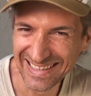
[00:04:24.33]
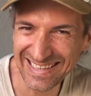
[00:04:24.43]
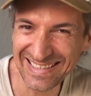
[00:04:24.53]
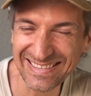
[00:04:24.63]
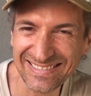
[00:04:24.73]

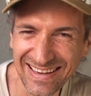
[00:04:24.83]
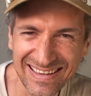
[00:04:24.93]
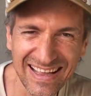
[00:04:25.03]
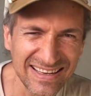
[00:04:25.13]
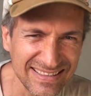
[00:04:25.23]
He's trying
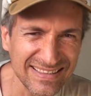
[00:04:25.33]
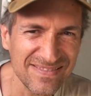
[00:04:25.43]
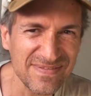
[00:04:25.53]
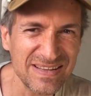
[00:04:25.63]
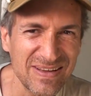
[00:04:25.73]
to
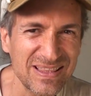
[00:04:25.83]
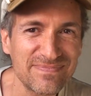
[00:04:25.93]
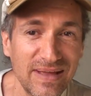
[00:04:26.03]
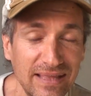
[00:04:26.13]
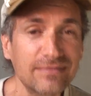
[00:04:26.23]
educate me about the
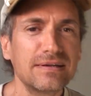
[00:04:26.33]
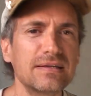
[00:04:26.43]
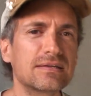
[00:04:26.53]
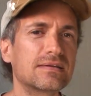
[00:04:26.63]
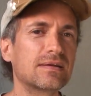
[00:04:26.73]

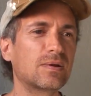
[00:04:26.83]
pancreas?